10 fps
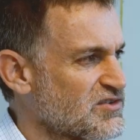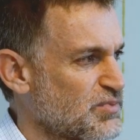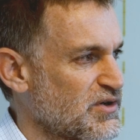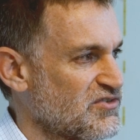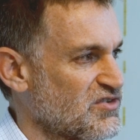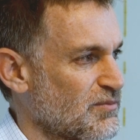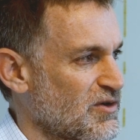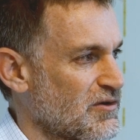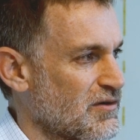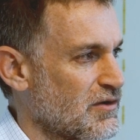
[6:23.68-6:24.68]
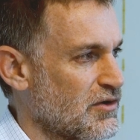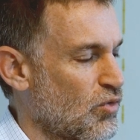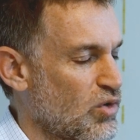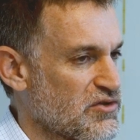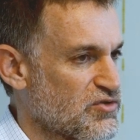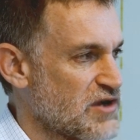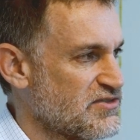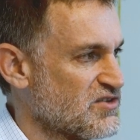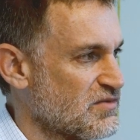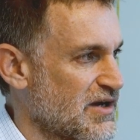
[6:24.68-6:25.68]
it's pretty similar. One of the great
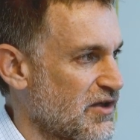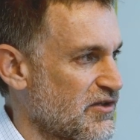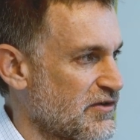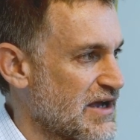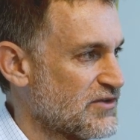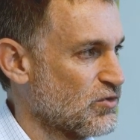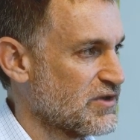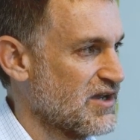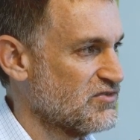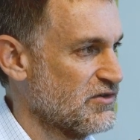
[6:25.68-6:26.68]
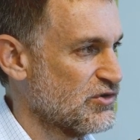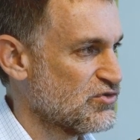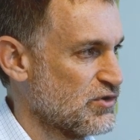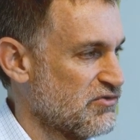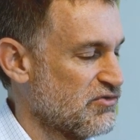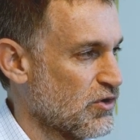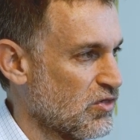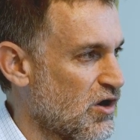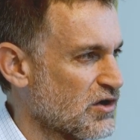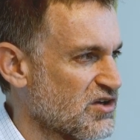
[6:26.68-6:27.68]
things about the natural gas industry for a
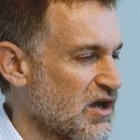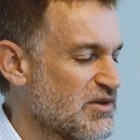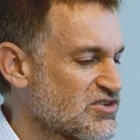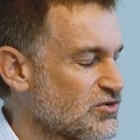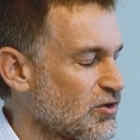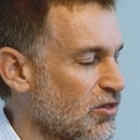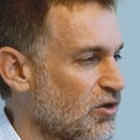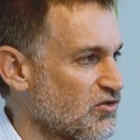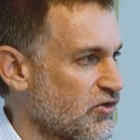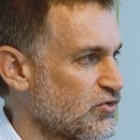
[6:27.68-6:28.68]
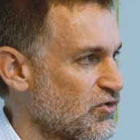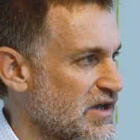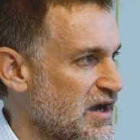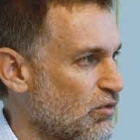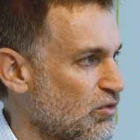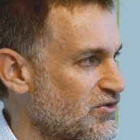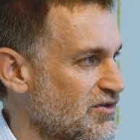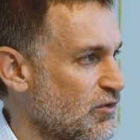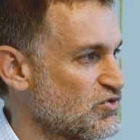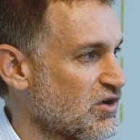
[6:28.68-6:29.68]
long time, and it's still largely true now, is
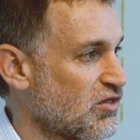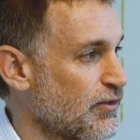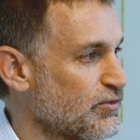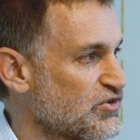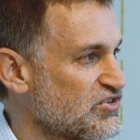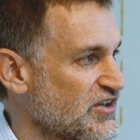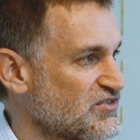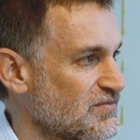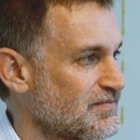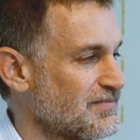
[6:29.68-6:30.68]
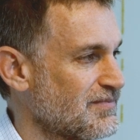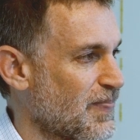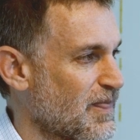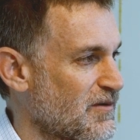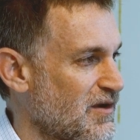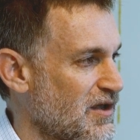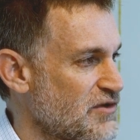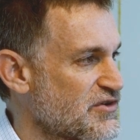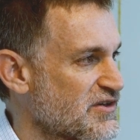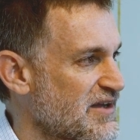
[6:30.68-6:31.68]
it was a closed system, right?
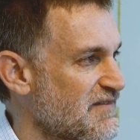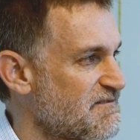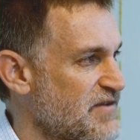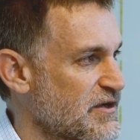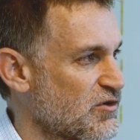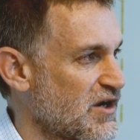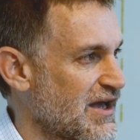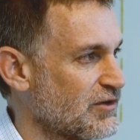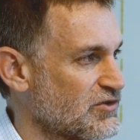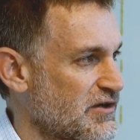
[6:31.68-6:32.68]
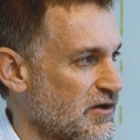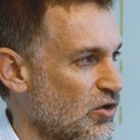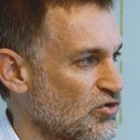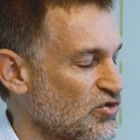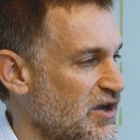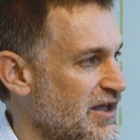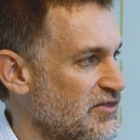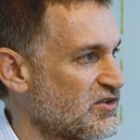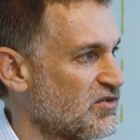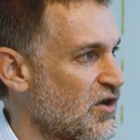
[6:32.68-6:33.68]
And you could kind of figure it out. And it also
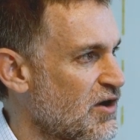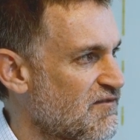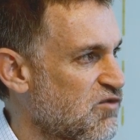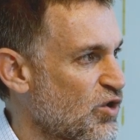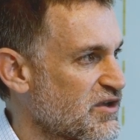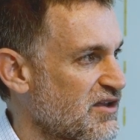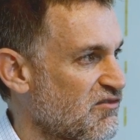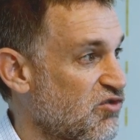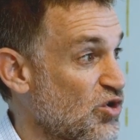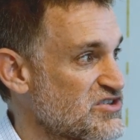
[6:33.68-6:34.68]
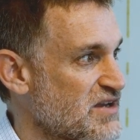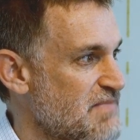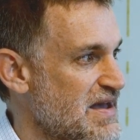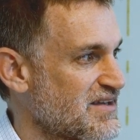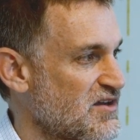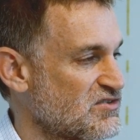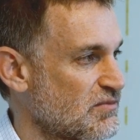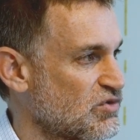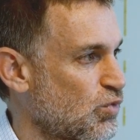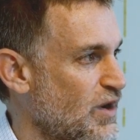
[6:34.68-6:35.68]
had this forcing
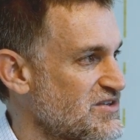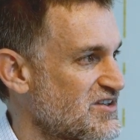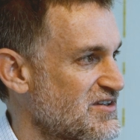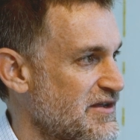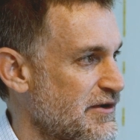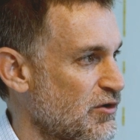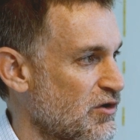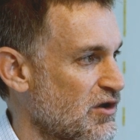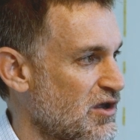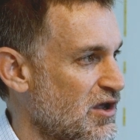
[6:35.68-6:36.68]
mechanism twice a year